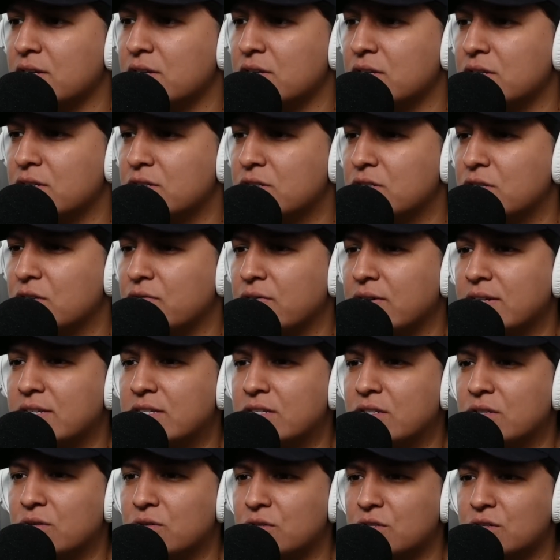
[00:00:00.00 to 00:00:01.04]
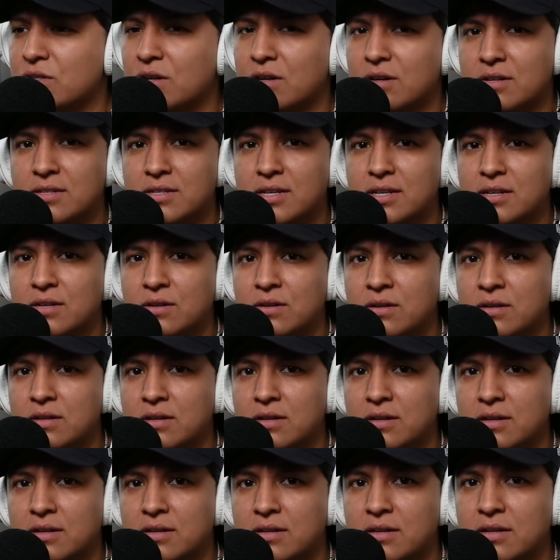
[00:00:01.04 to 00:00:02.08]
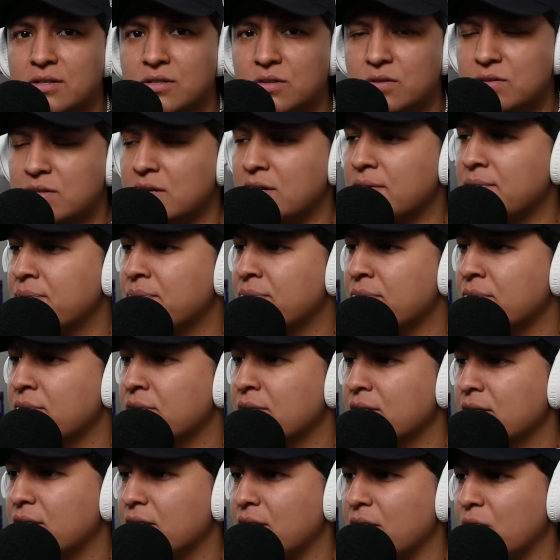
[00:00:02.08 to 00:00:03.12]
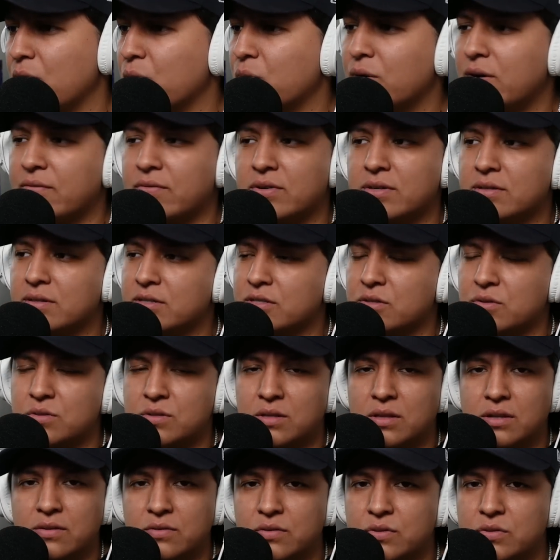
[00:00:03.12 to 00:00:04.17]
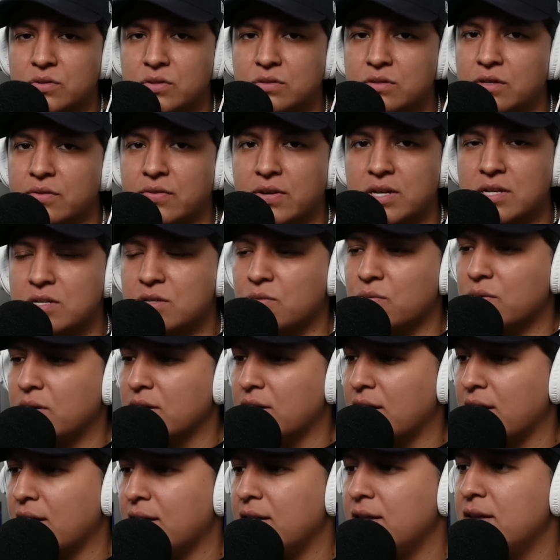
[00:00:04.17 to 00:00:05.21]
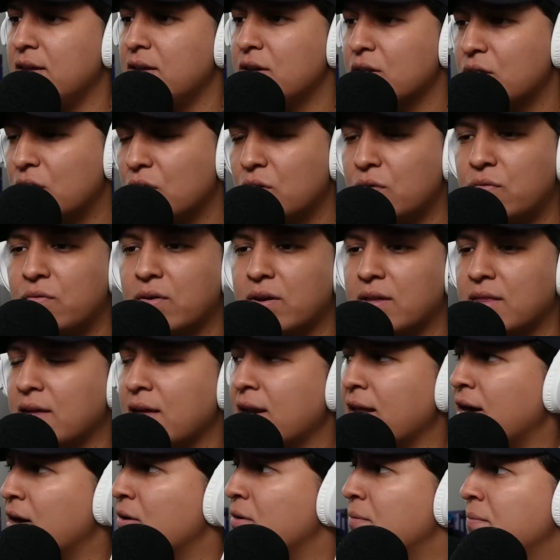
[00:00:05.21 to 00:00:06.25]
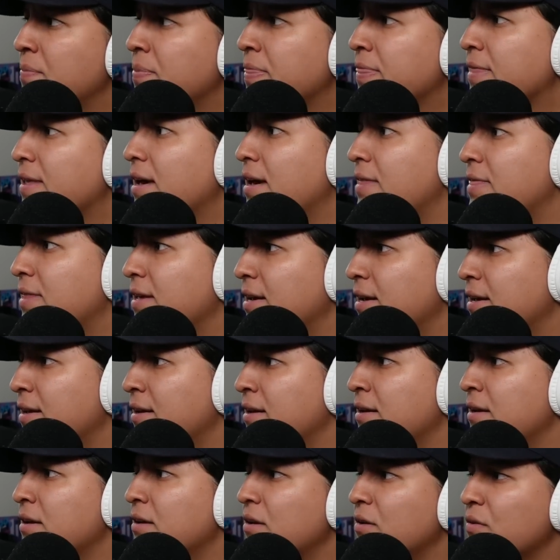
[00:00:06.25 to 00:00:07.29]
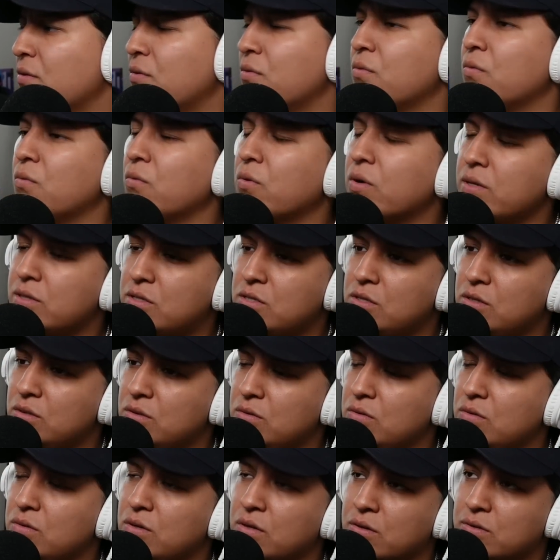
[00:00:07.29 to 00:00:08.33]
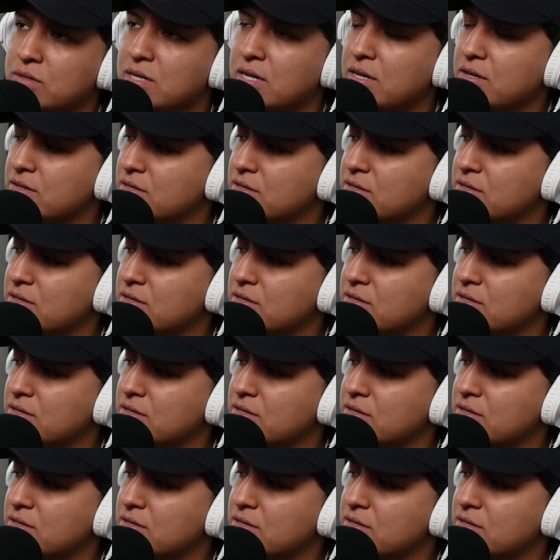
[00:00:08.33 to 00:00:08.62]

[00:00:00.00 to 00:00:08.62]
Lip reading: Certified Solution Architect Associate, whatever associate level certification you want to get. Go and figure that out. And then once you take your